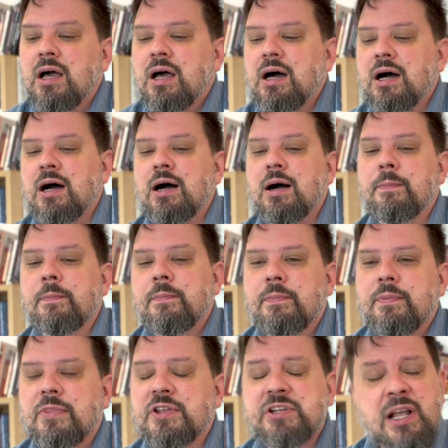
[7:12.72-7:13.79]

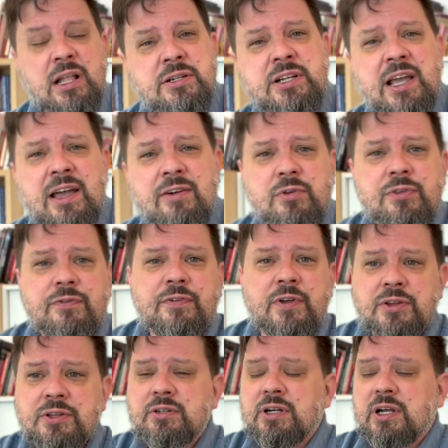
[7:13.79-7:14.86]
The challenge I have with
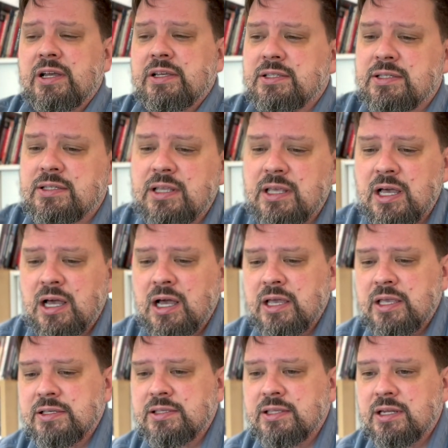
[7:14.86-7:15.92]

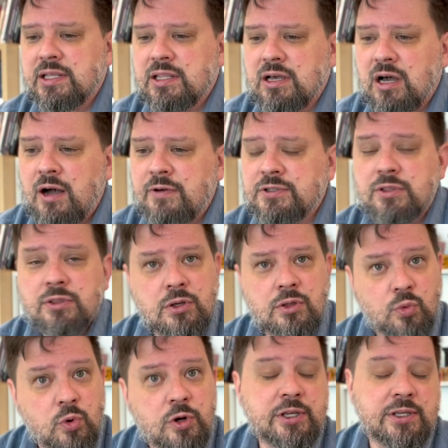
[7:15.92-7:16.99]
Feldenkrais is that often
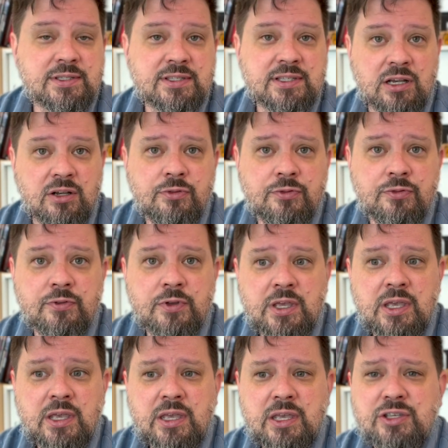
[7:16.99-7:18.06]
the work itself
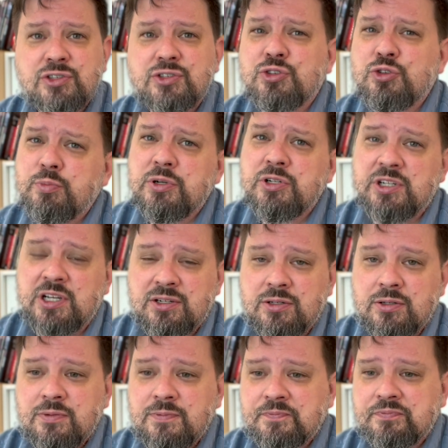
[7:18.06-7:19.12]
is super
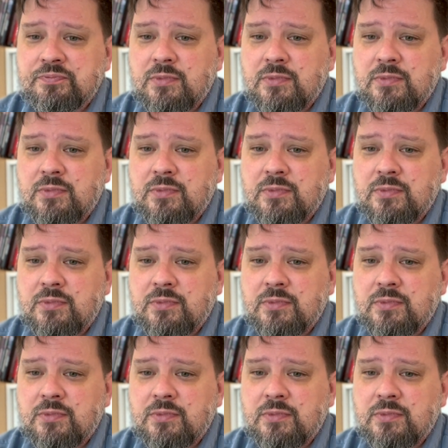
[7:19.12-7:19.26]
gentle.